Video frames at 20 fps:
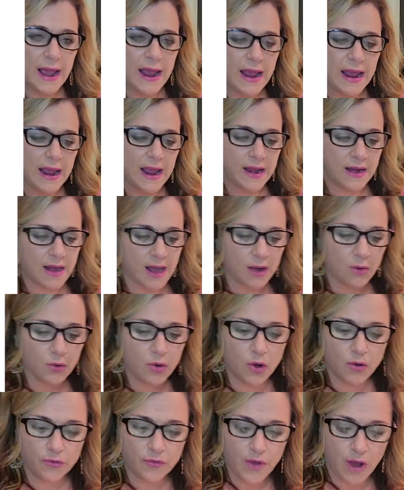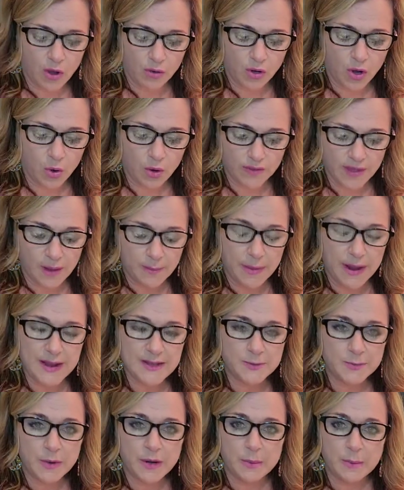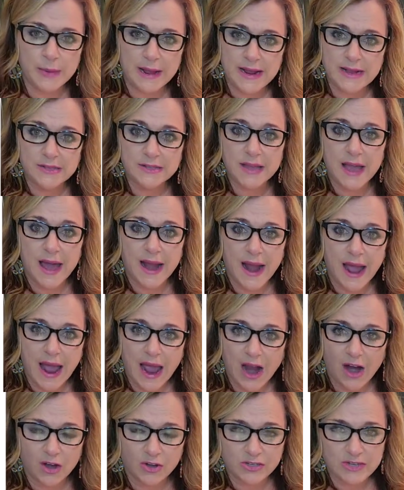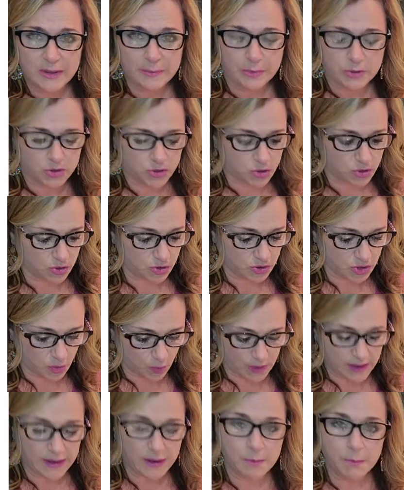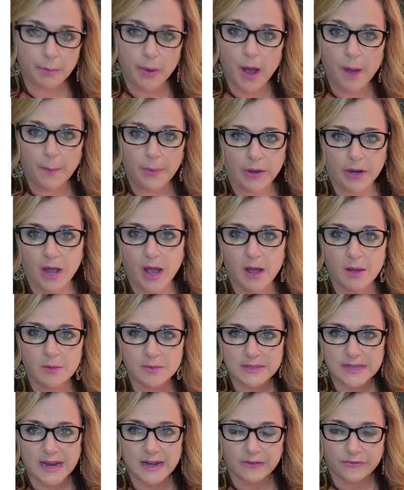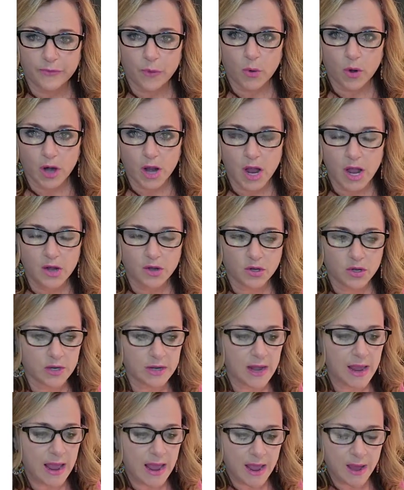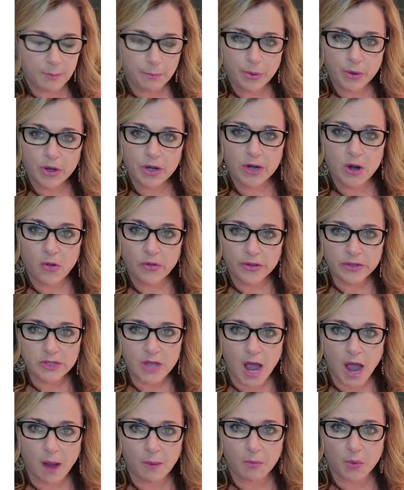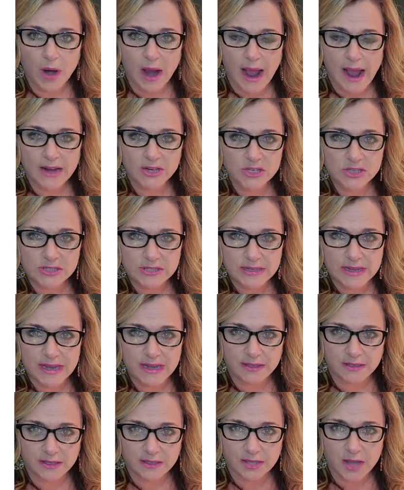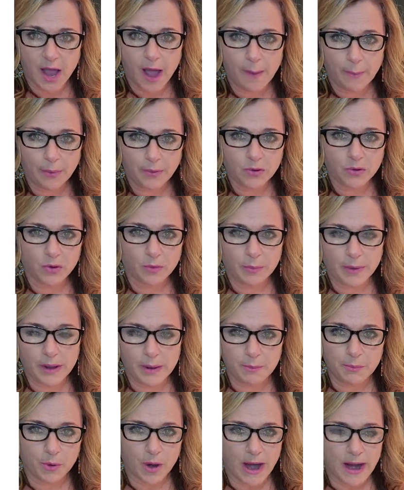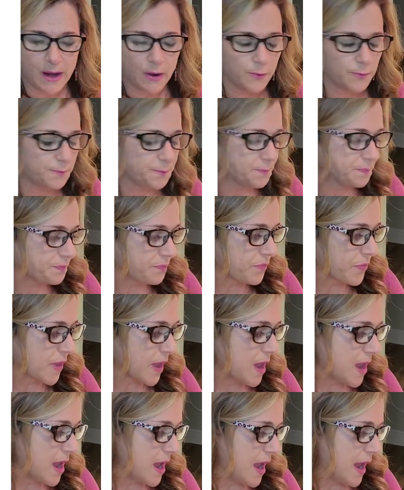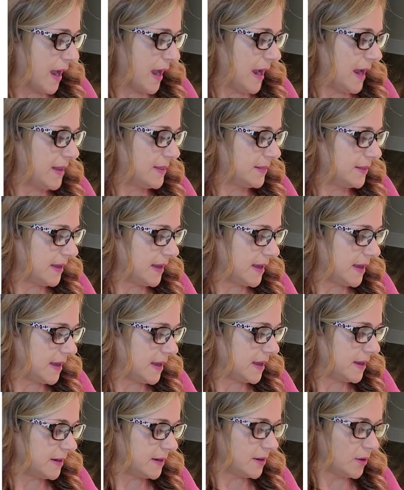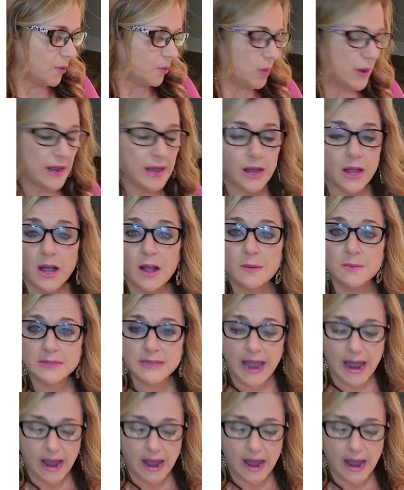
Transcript: And I don't know if y'all know what that means, but it means at a higher temperature. So we can bump it up, say to 400, put it on the top right just to get the top a little bit brown. And then when it comes